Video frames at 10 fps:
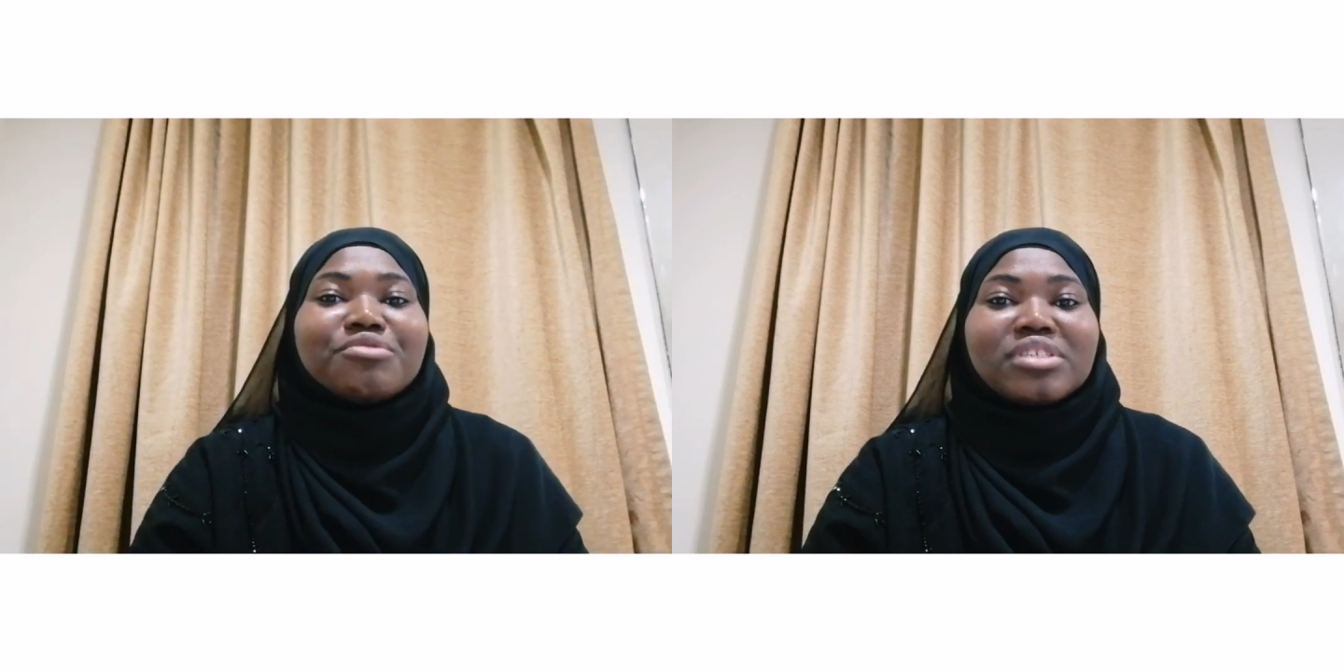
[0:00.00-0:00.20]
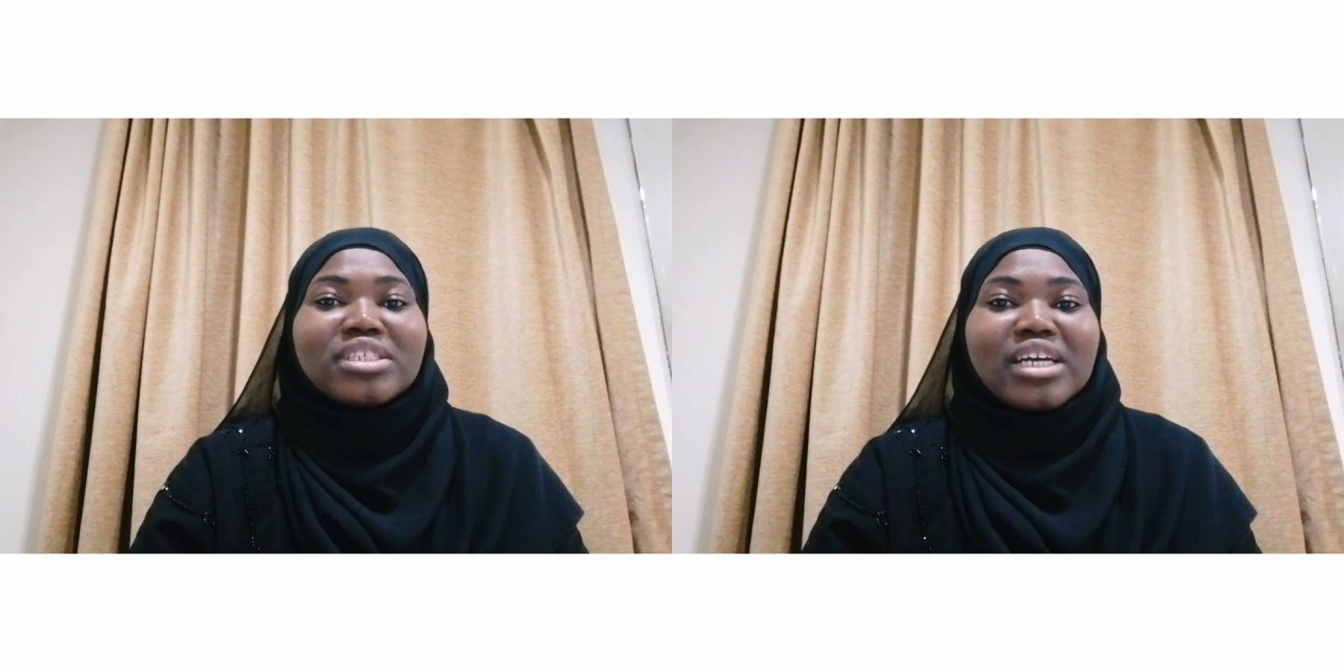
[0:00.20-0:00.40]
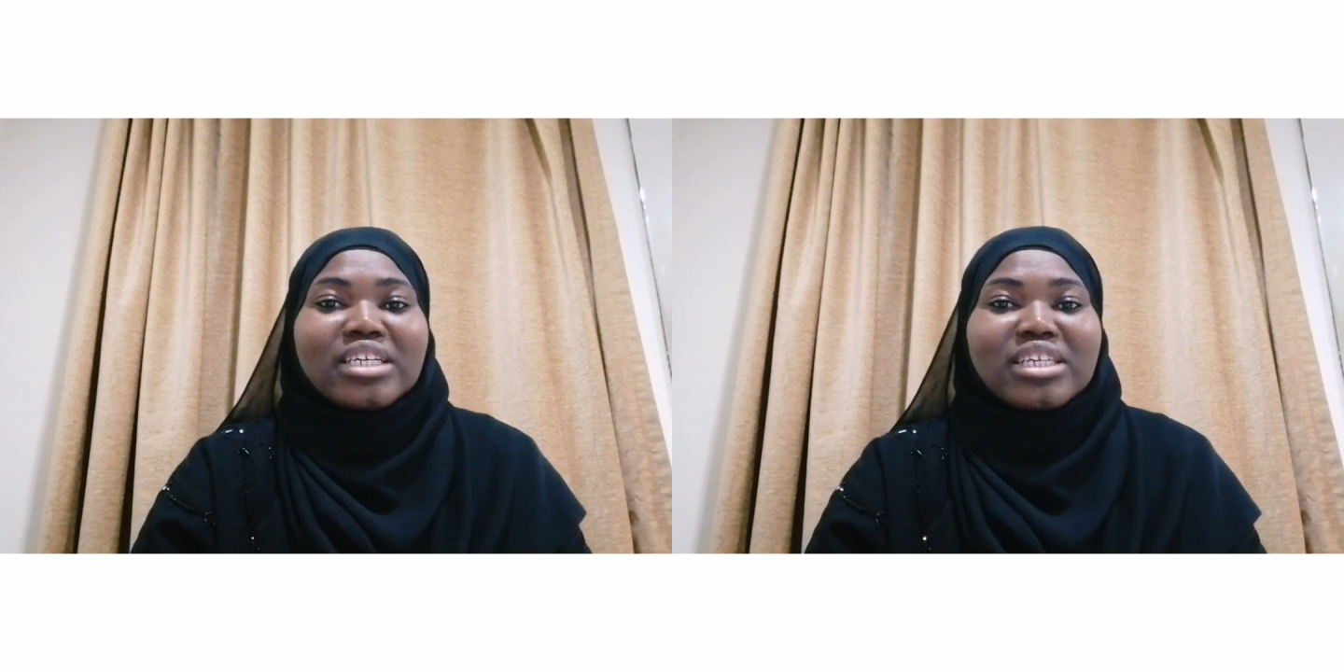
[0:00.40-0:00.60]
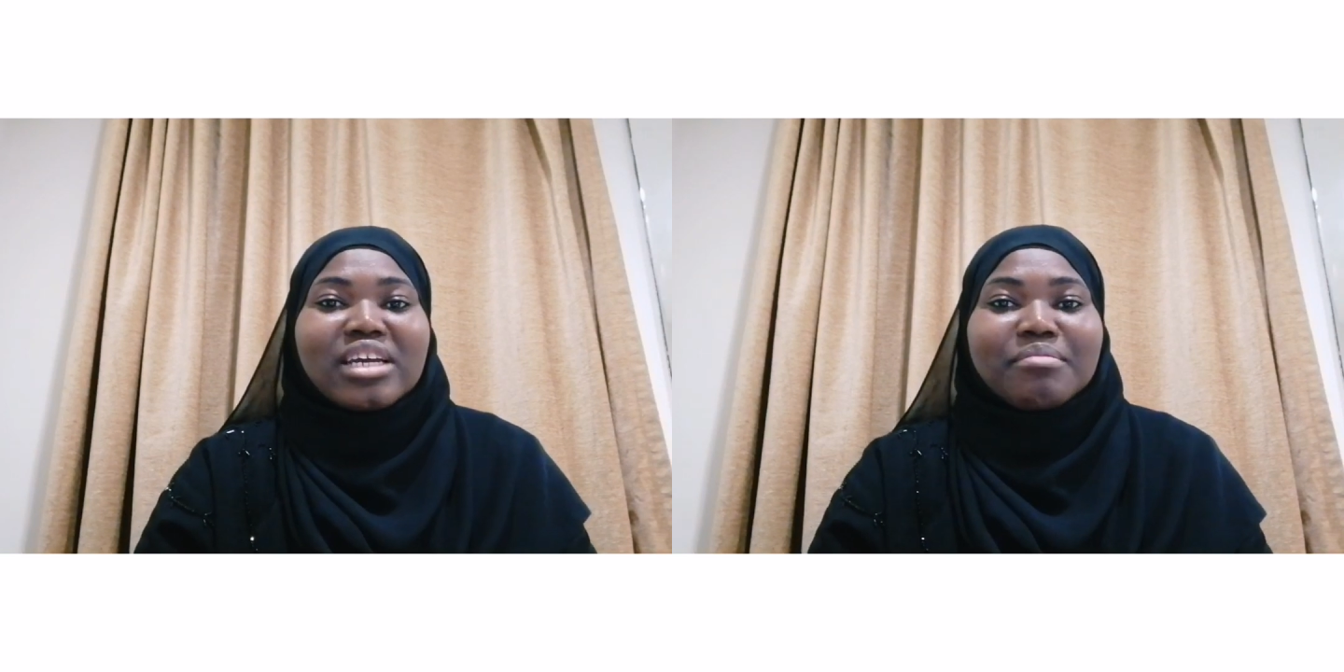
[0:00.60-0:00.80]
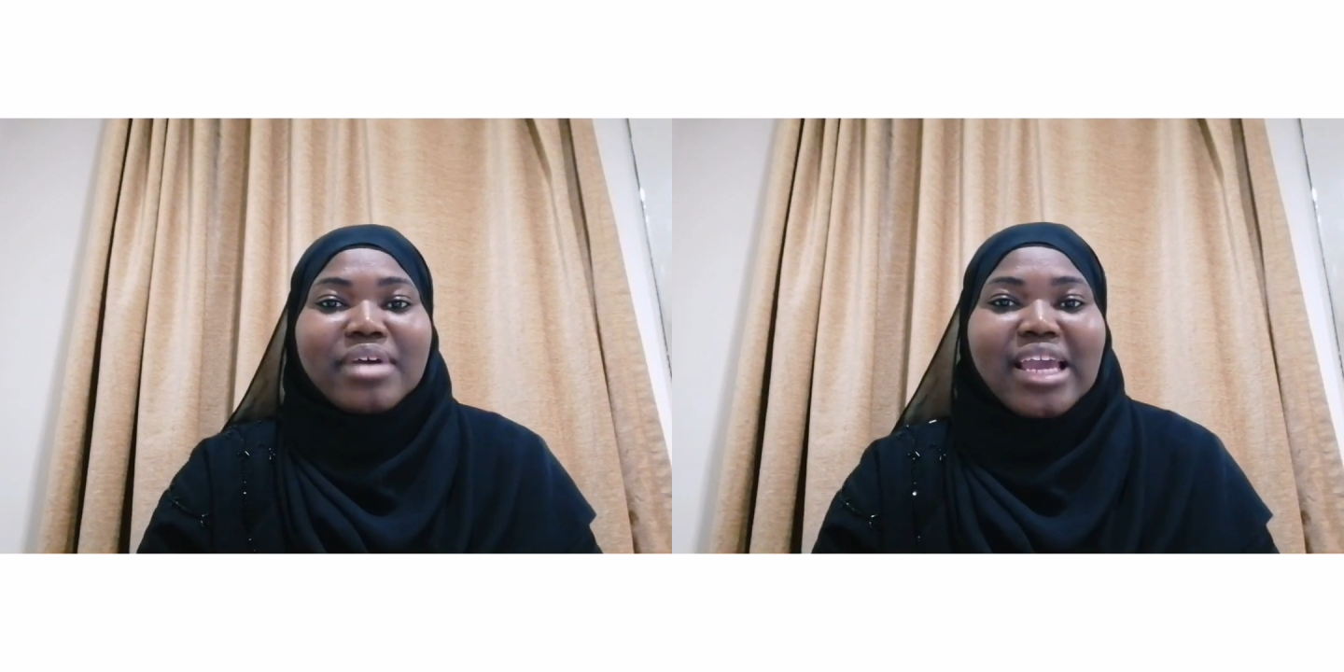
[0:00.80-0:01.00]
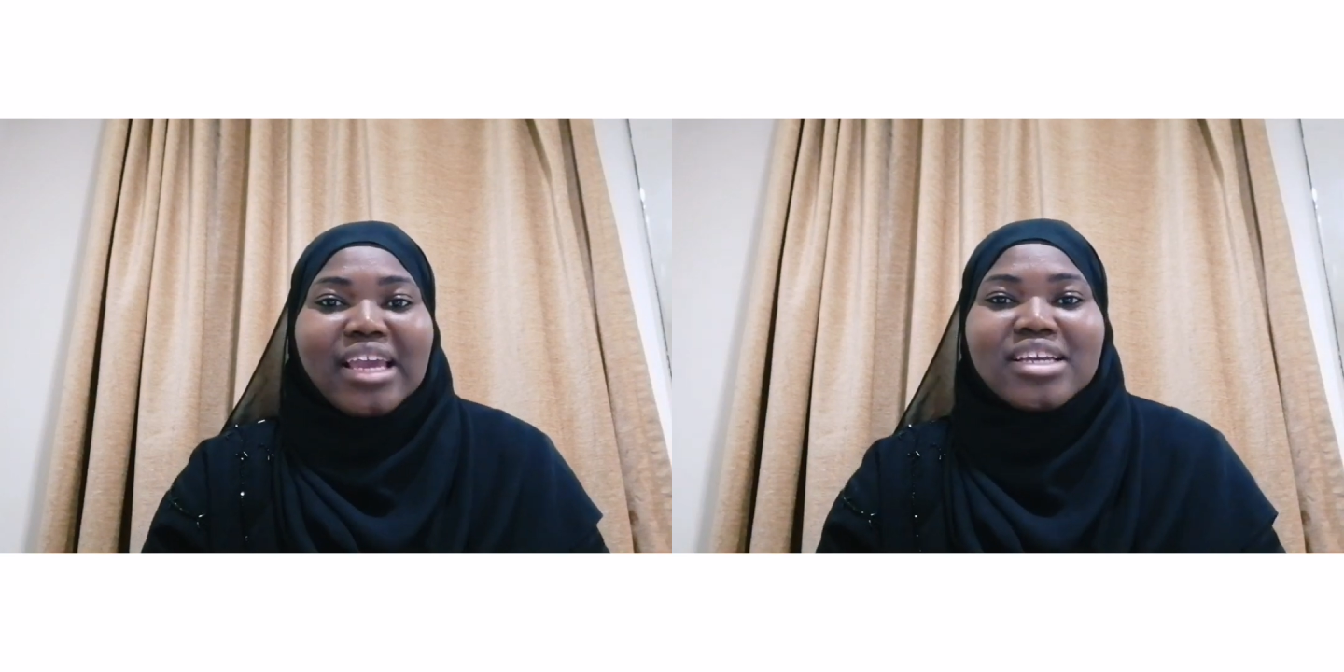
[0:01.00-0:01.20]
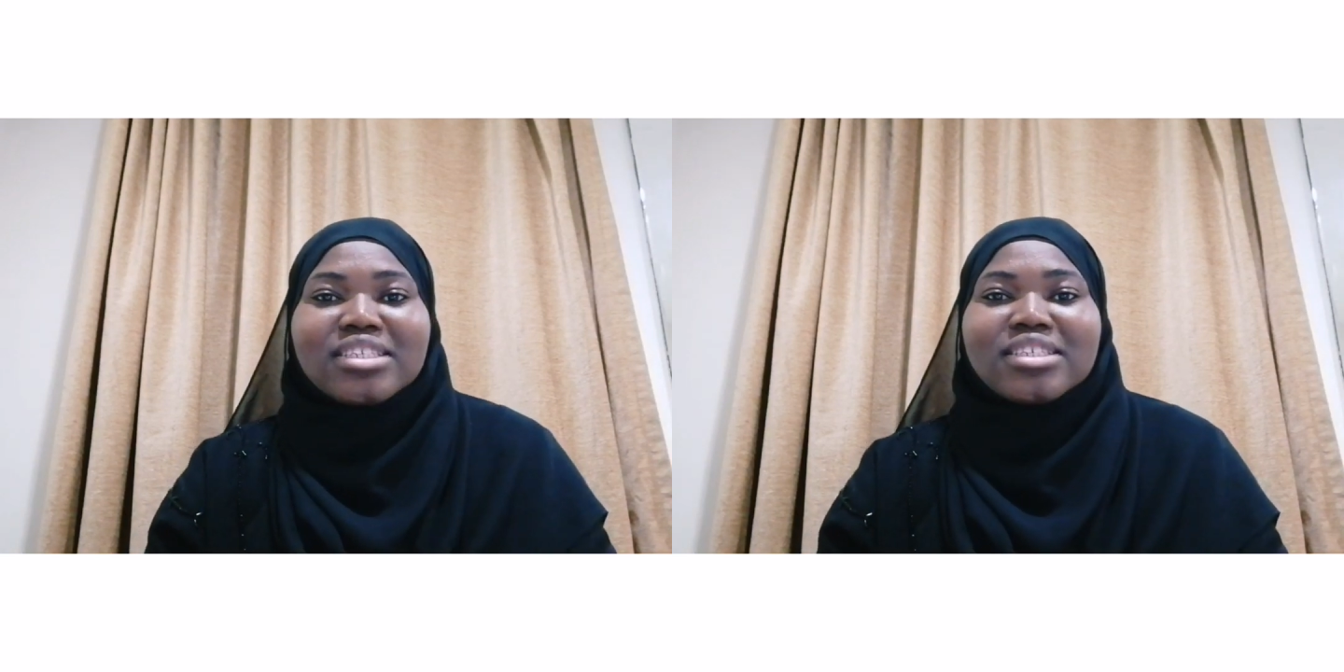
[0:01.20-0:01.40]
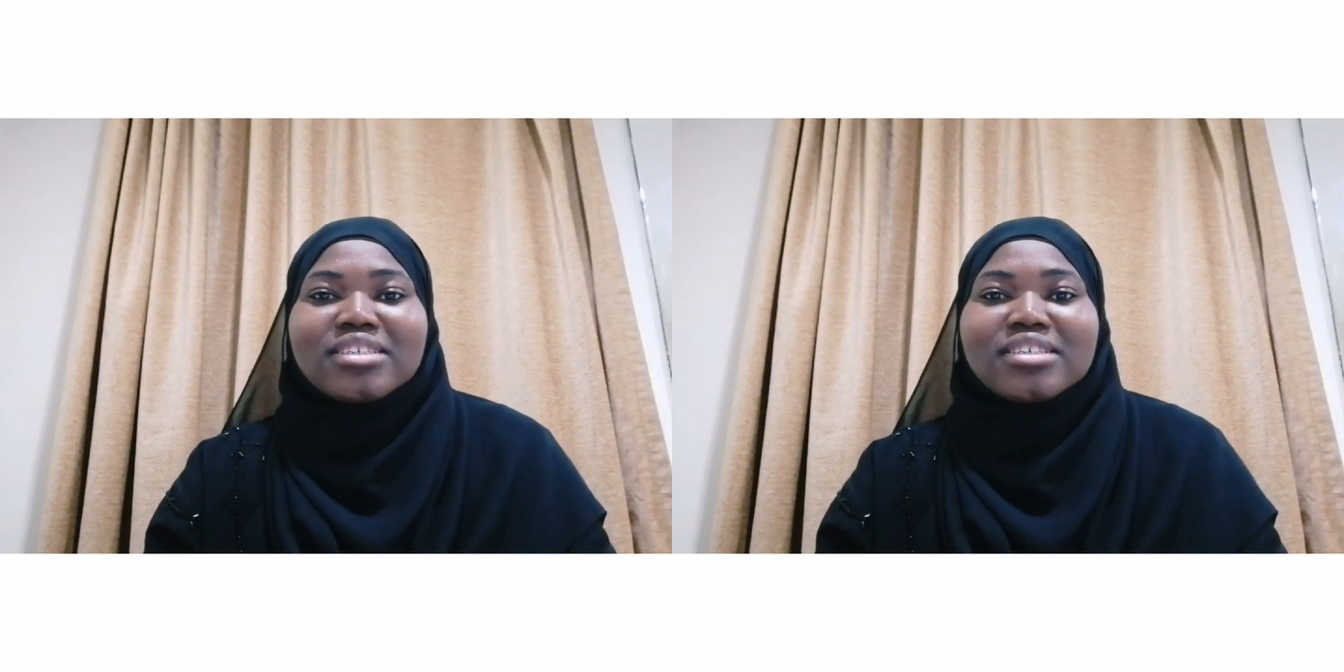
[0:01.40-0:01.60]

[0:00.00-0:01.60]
protected by it.